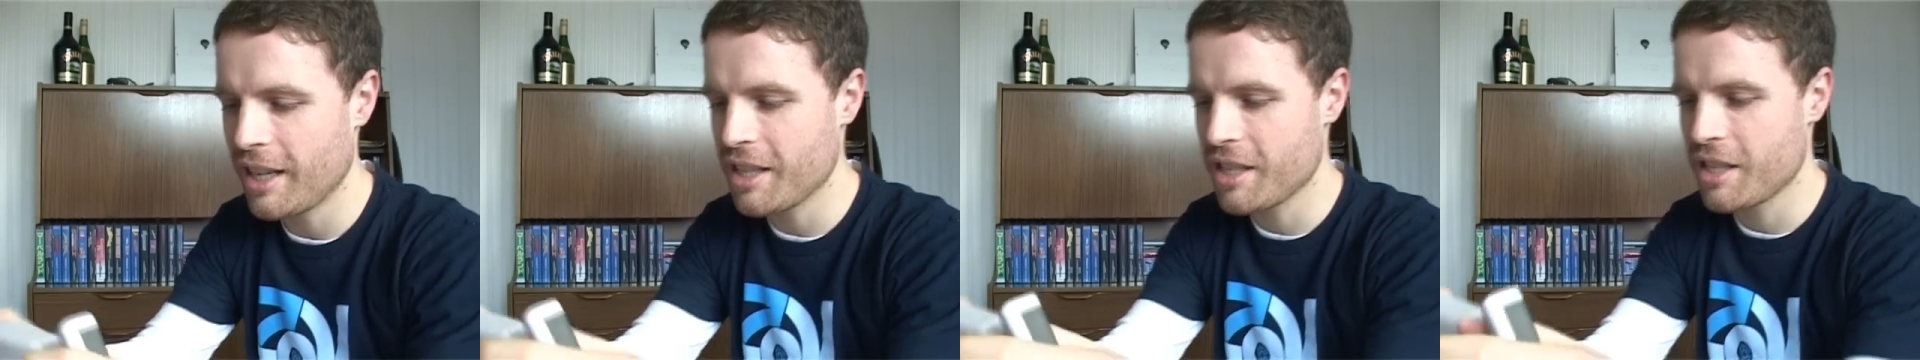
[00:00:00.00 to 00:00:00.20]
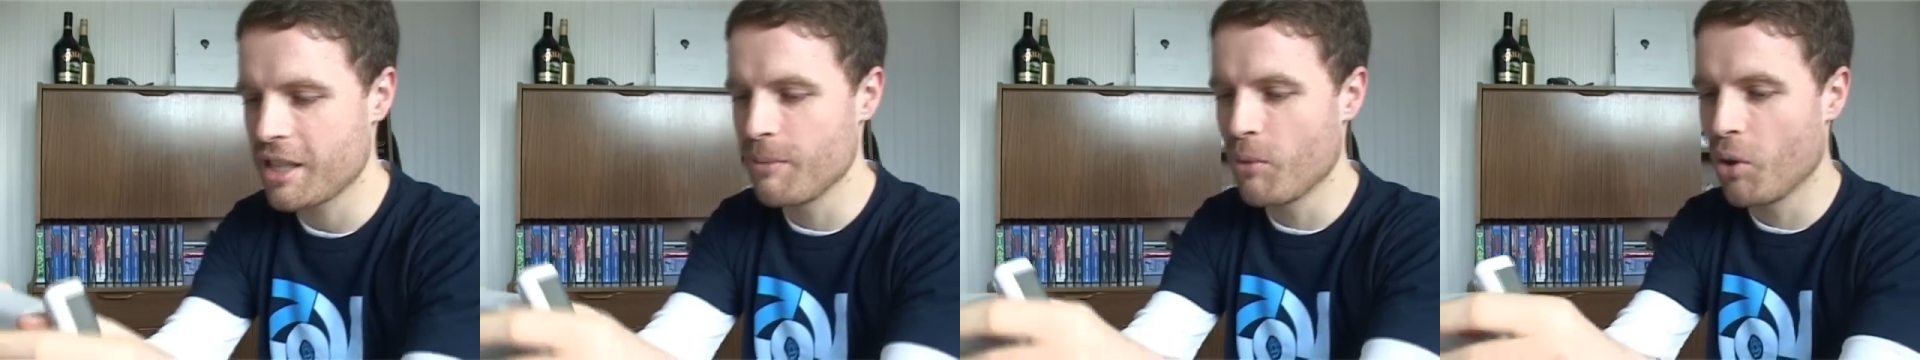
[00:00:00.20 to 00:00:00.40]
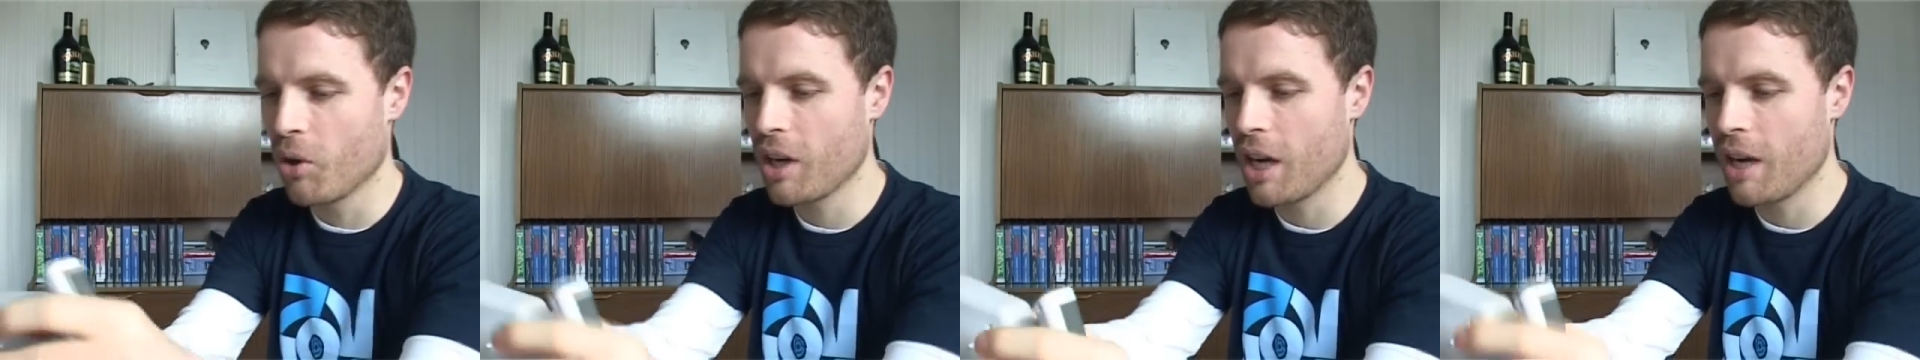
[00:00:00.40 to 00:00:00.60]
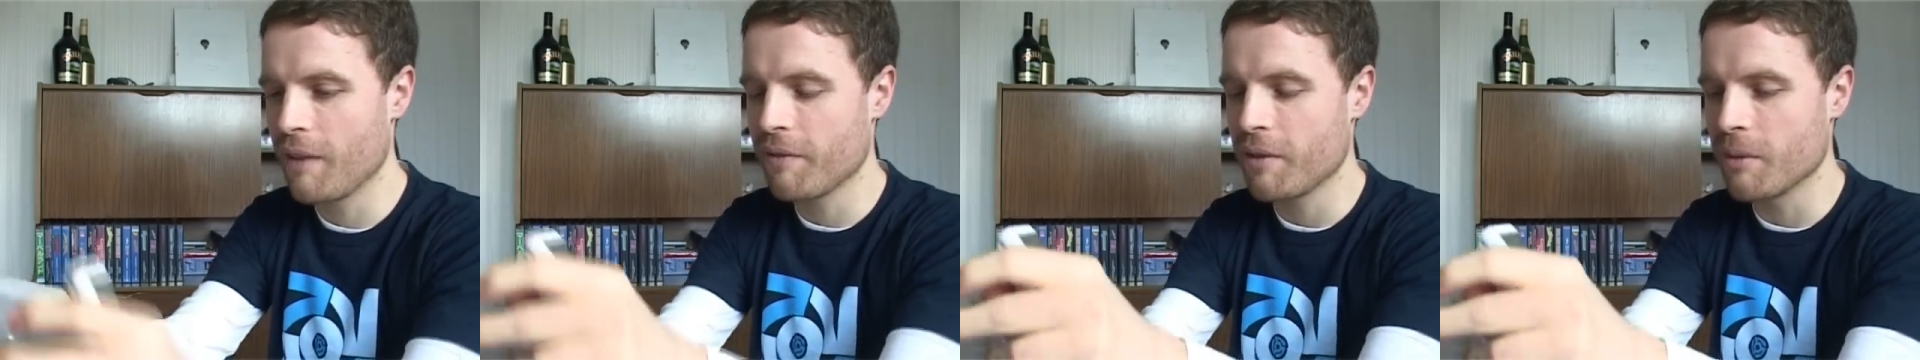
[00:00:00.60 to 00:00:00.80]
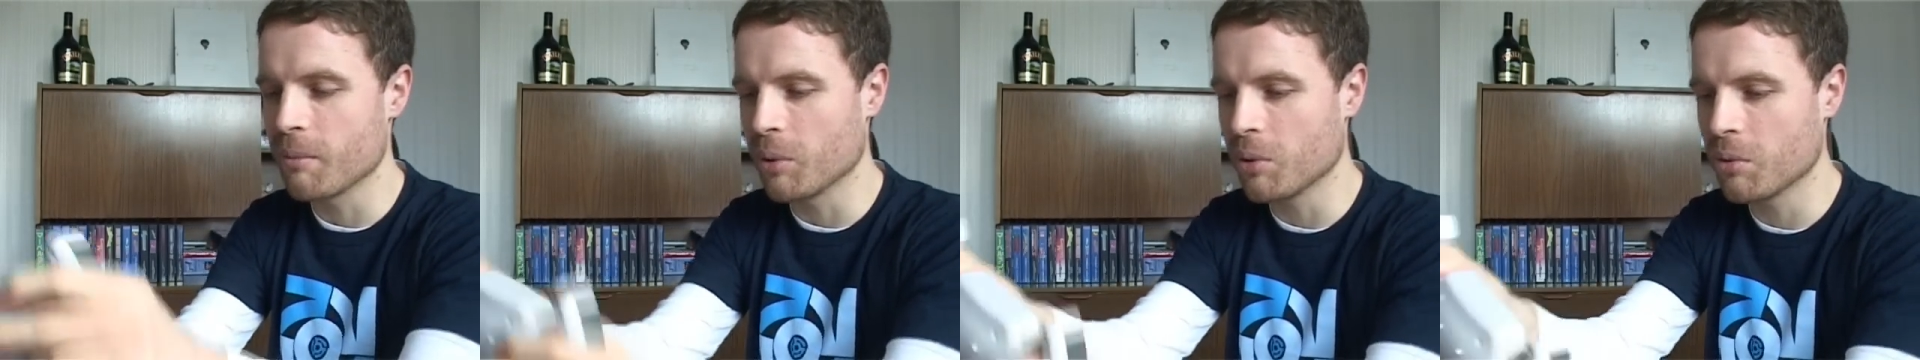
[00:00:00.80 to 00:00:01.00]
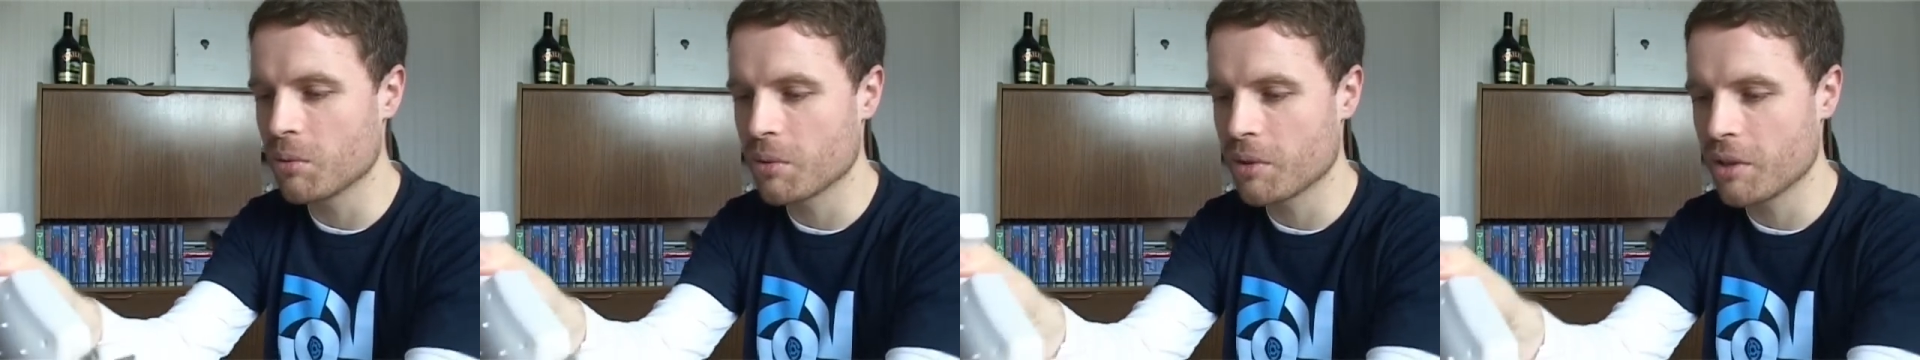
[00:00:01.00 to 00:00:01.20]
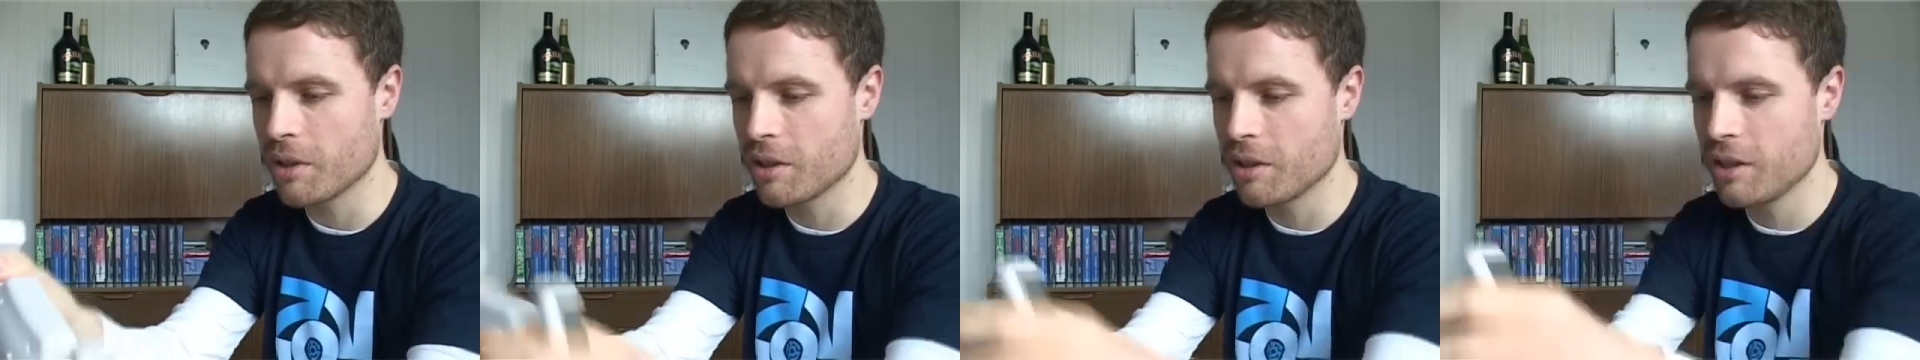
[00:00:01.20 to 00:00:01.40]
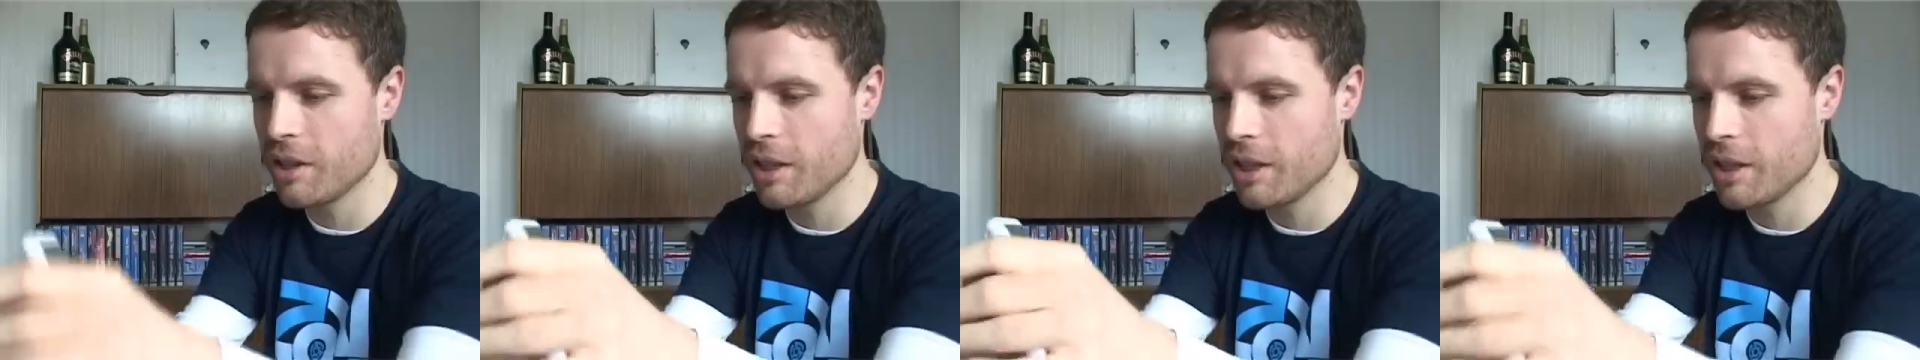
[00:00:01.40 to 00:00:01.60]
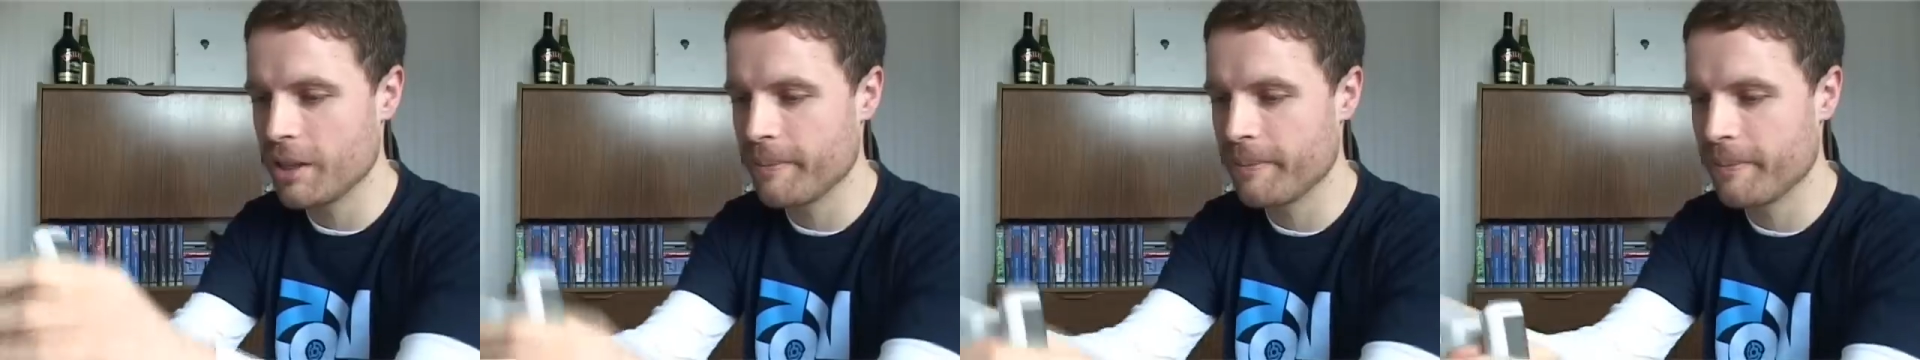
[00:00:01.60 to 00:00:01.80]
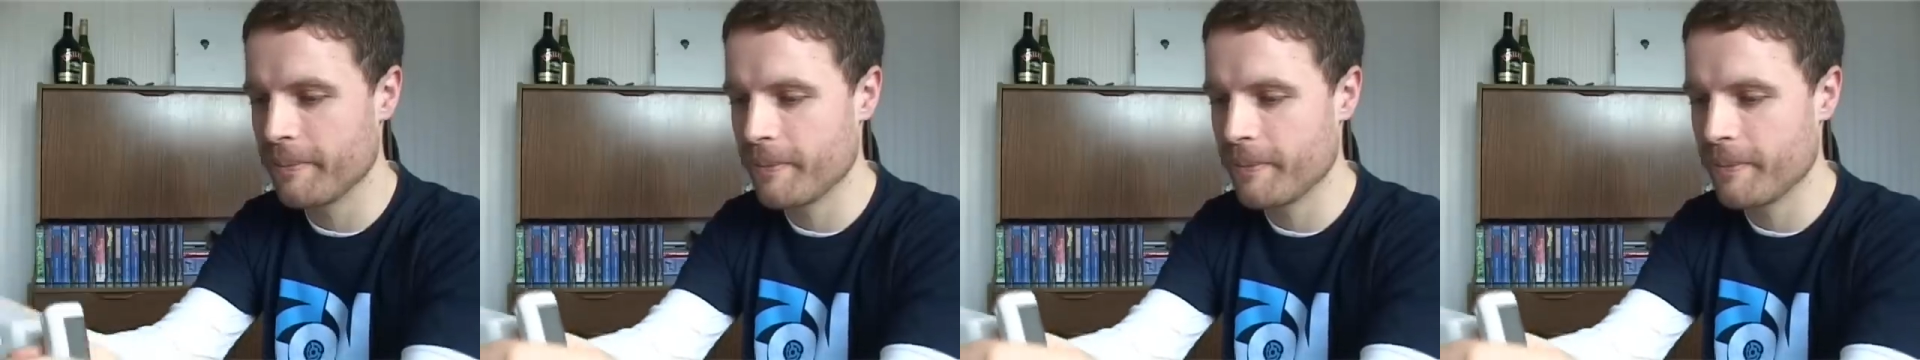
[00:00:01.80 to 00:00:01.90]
actually more comfortable than the